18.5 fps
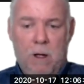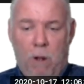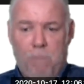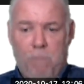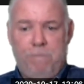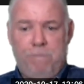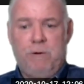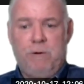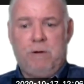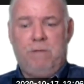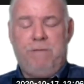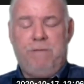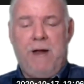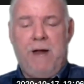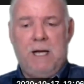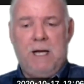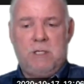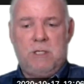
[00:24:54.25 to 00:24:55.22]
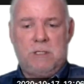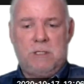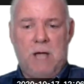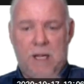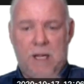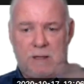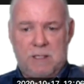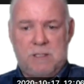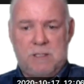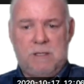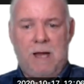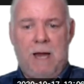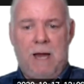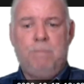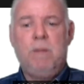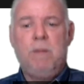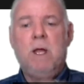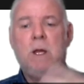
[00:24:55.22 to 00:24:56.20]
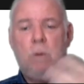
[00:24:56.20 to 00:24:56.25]
home field advantage is not the
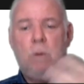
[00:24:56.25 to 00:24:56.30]
same